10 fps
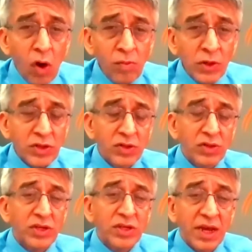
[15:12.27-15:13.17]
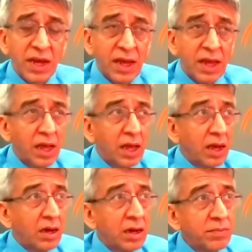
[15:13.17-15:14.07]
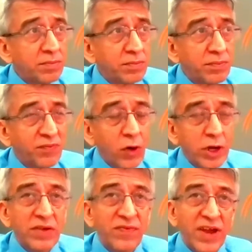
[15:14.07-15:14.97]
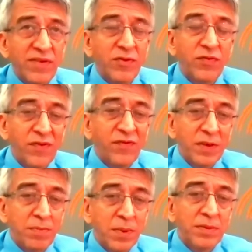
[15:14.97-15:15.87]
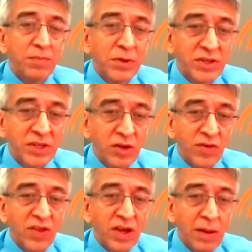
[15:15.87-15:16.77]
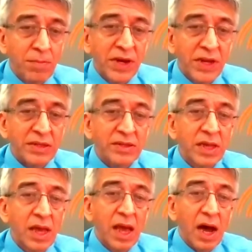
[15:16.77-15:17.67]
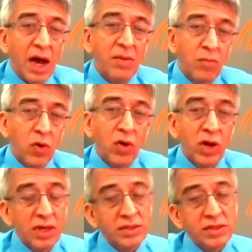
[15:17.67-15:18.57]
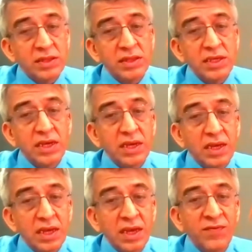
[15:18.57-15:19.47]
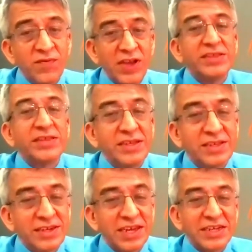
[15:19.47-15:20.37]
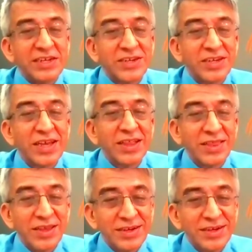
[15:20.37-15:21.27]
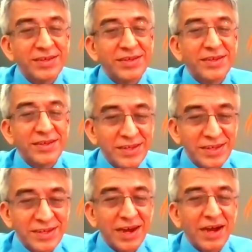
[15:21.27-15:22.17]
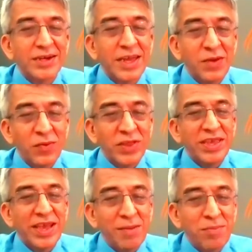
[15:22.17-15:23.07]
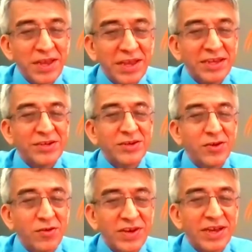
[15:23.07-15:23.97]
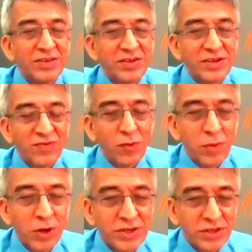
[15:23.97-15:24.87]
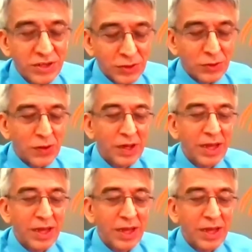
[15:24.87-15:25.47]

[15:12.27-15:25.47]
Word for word: almost you could say uh, forty-five to fifty percent of the companies are more or less in the infancy stage. They're just starting with the application of Industry four point oh.